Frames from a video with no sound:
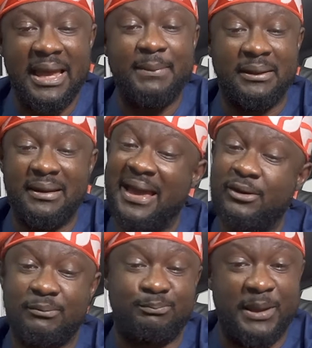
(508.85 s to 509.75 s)
I mean, I,
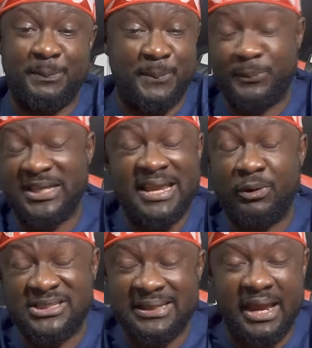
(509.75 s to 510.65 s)
people said that
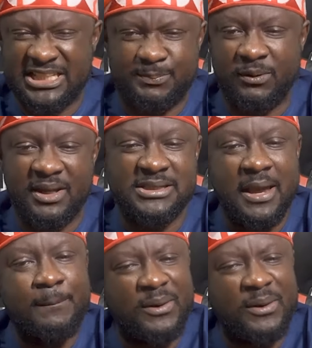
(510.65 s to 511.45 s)
wasn't their experience,